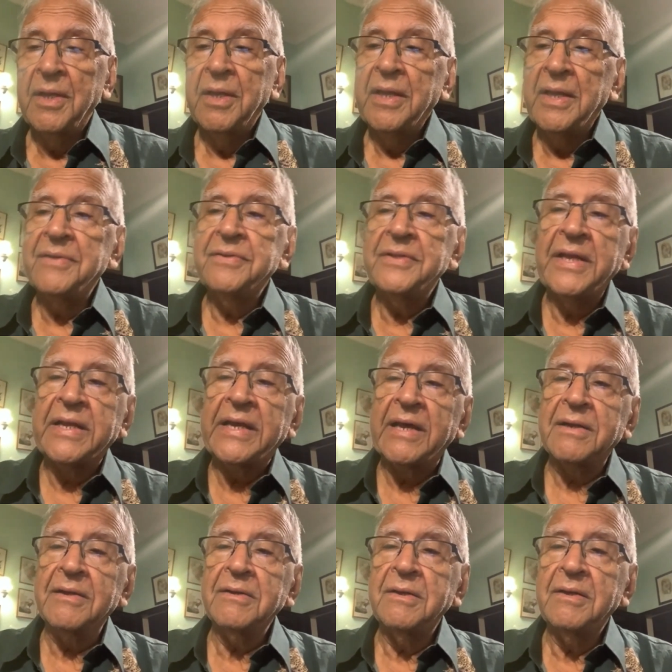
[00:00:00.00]
is the
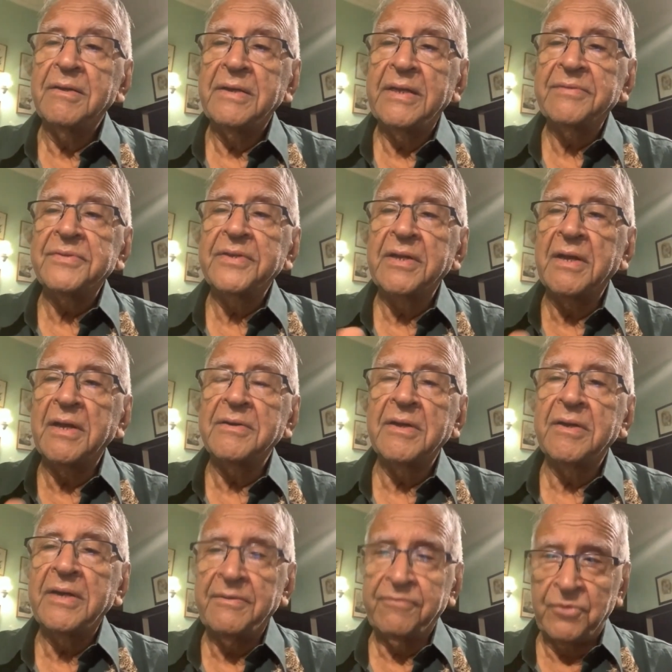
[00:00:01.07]
caracal less than
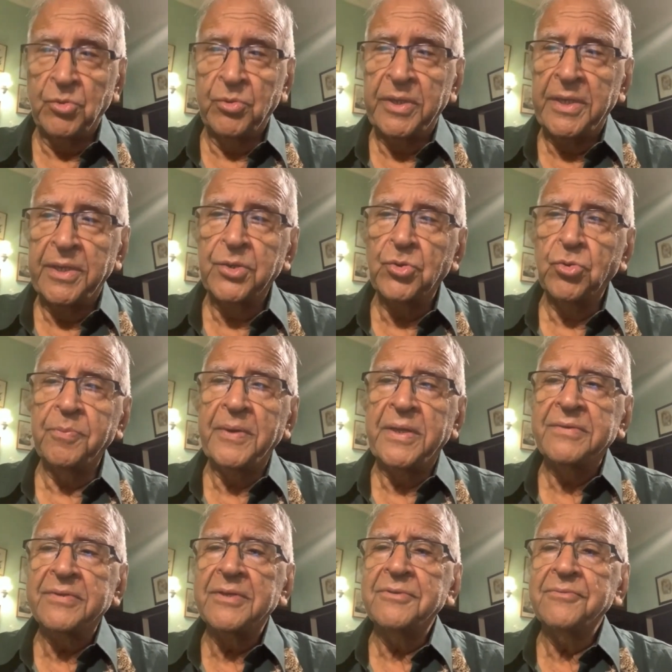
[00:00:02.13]
100 left only in two
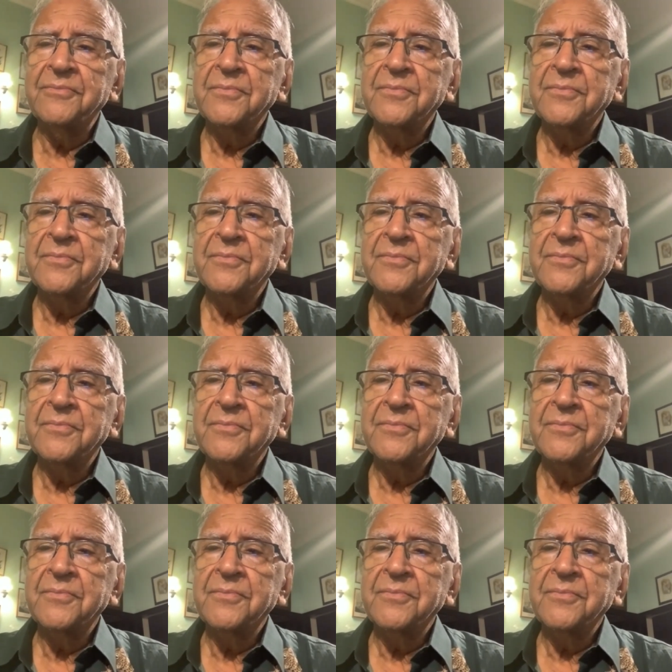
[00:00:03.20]
places